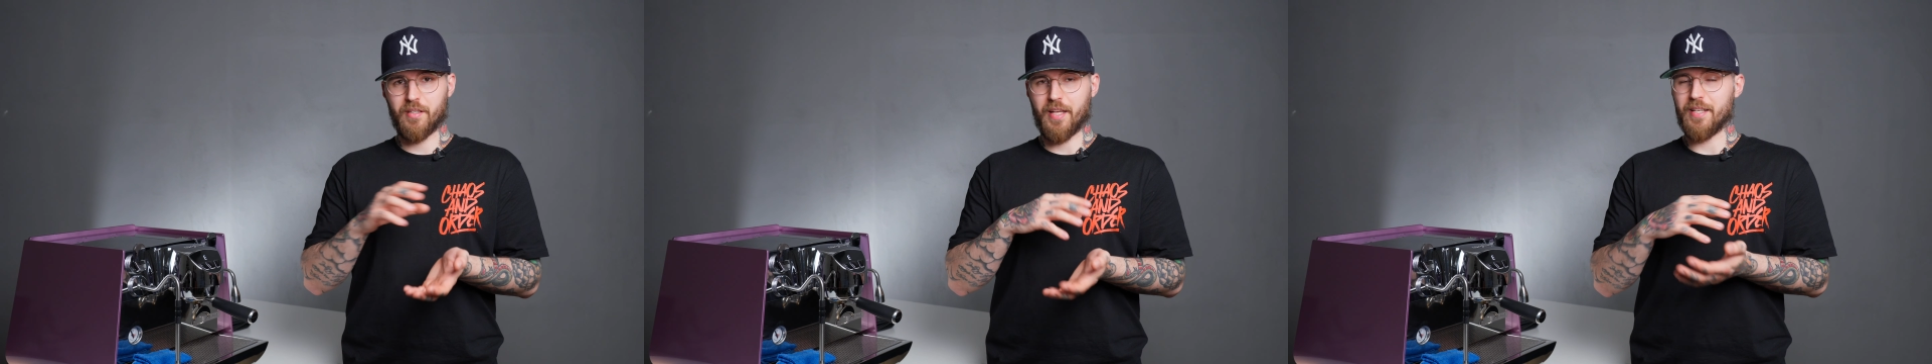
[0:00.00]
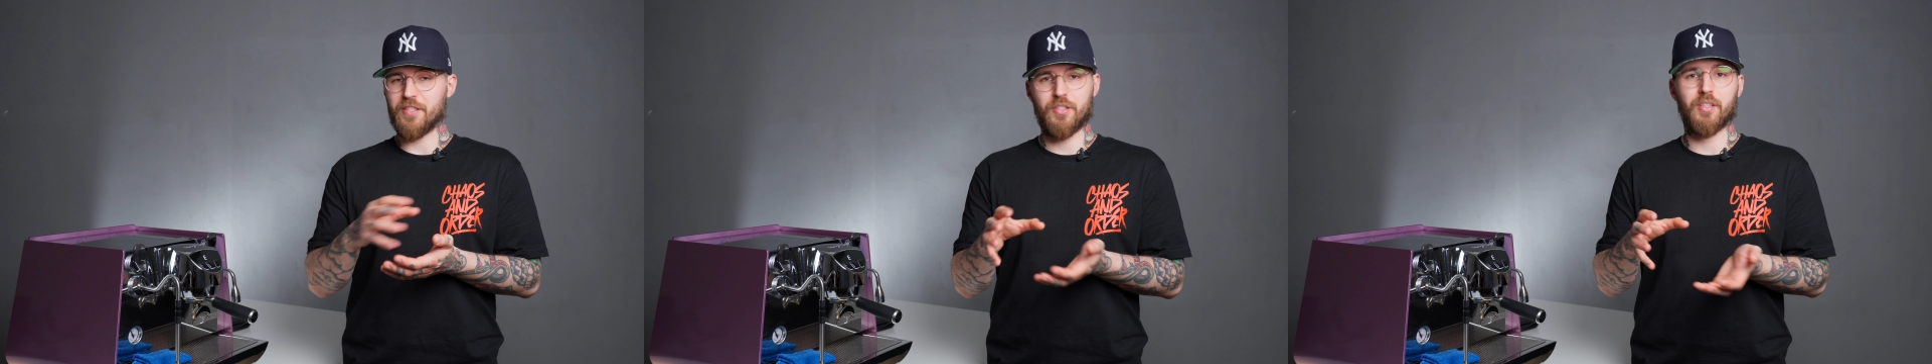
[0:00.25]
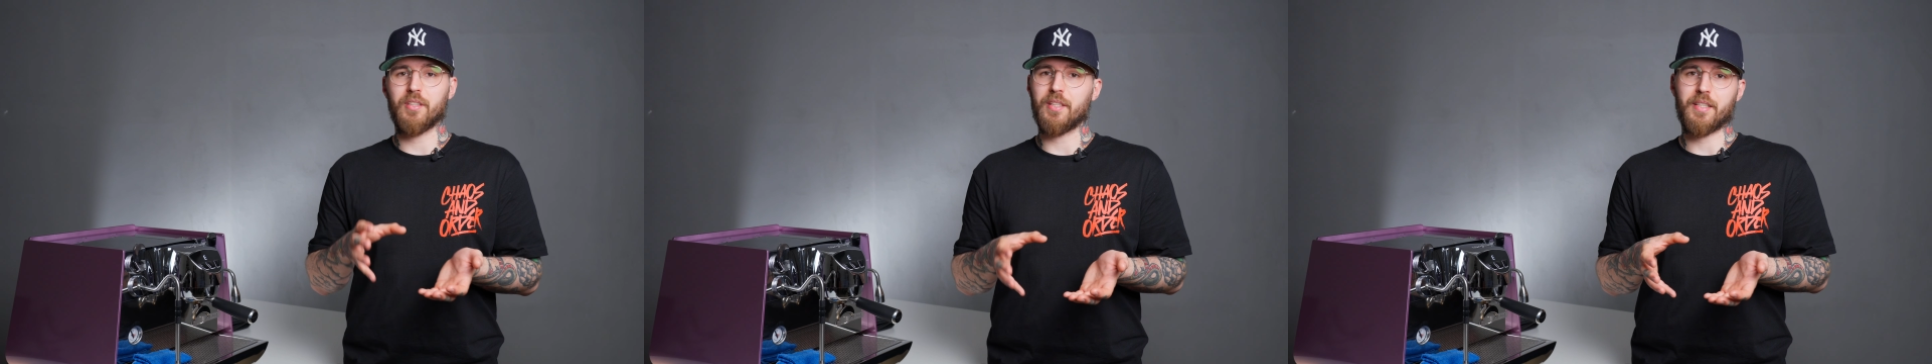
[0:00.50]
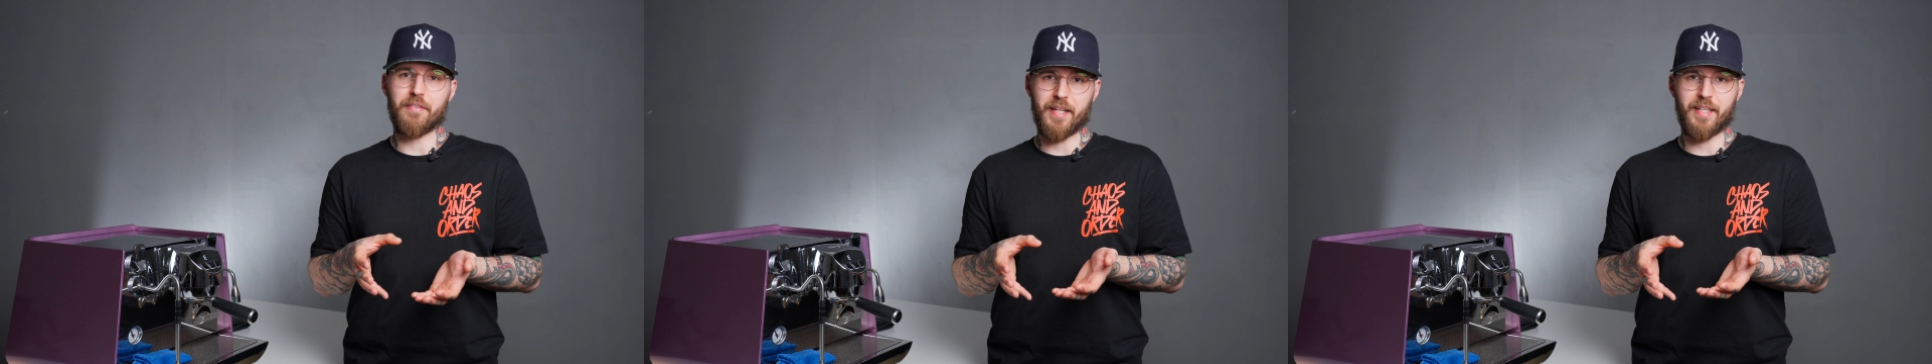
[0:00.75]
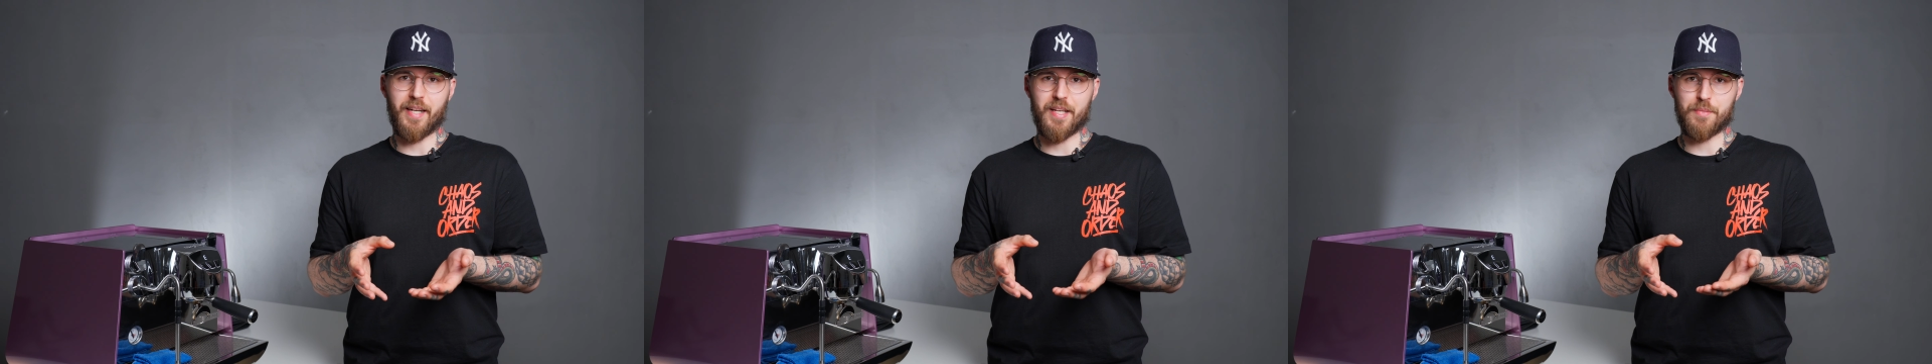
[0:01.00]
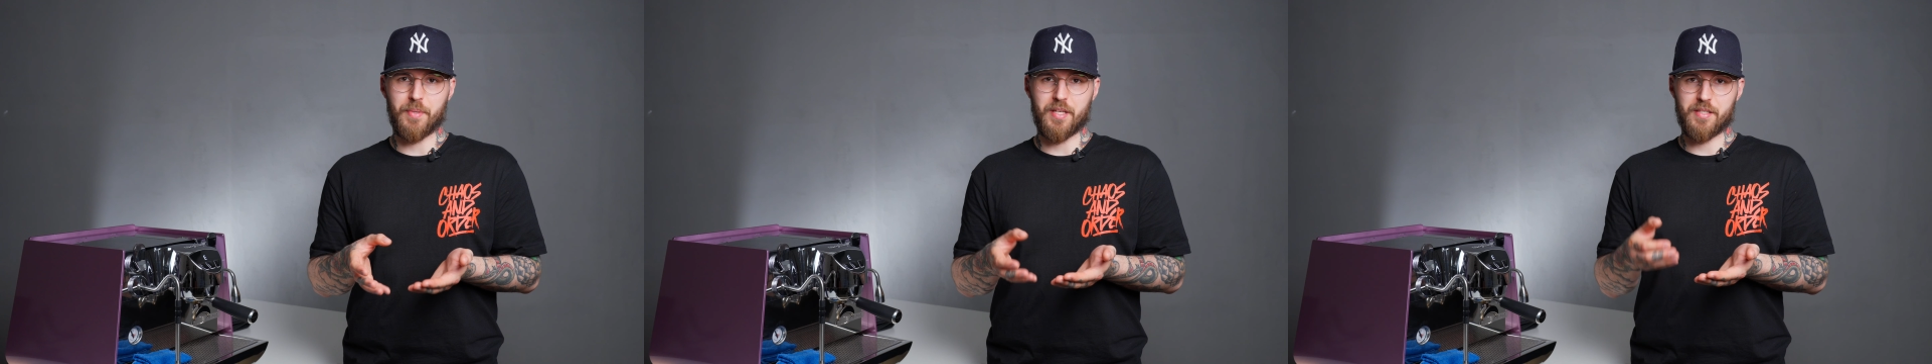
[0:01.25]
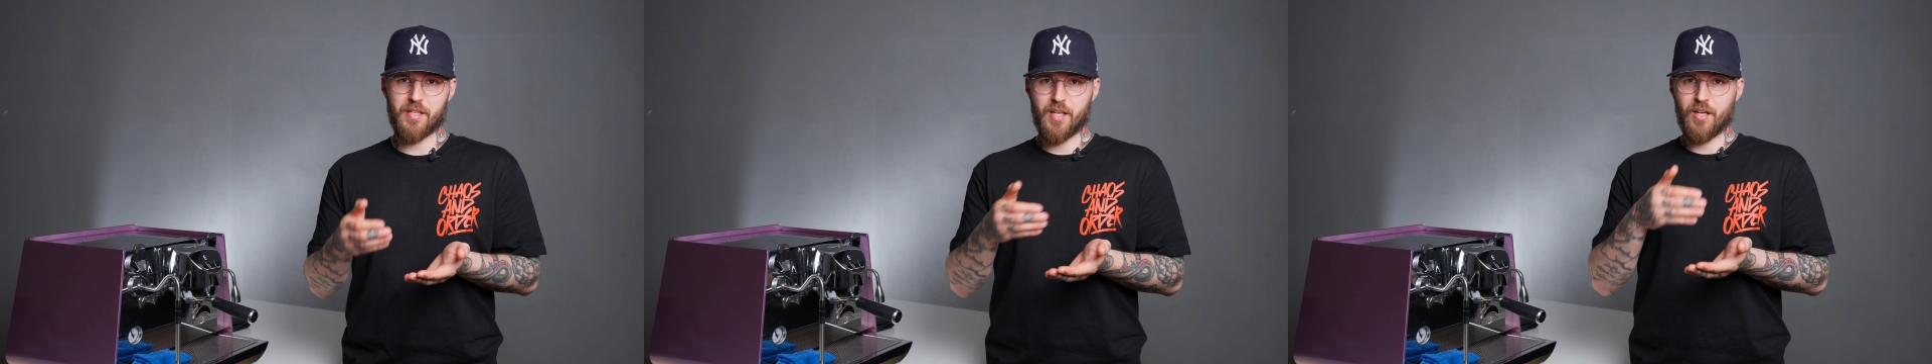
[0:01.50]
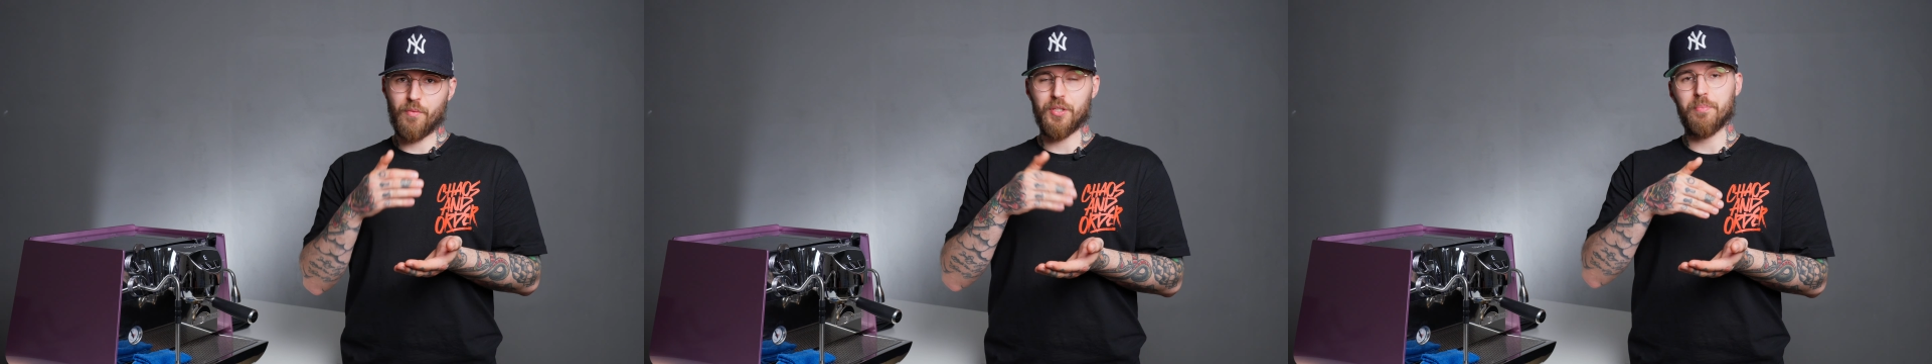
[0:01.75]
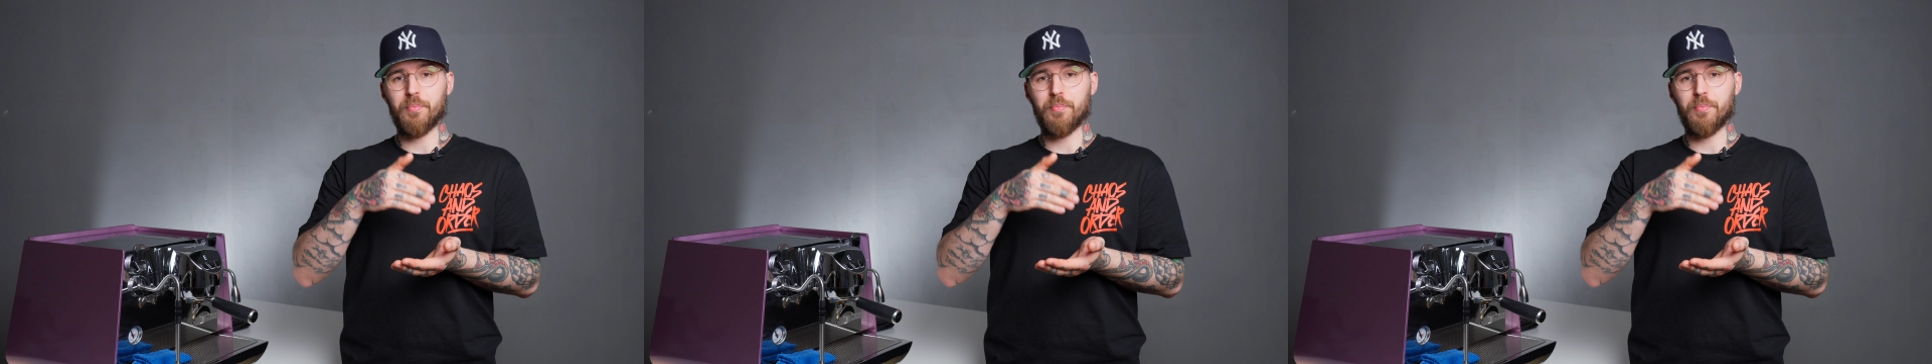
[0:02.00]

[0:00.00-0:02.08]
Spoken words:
and it's not going to create a nice base. When you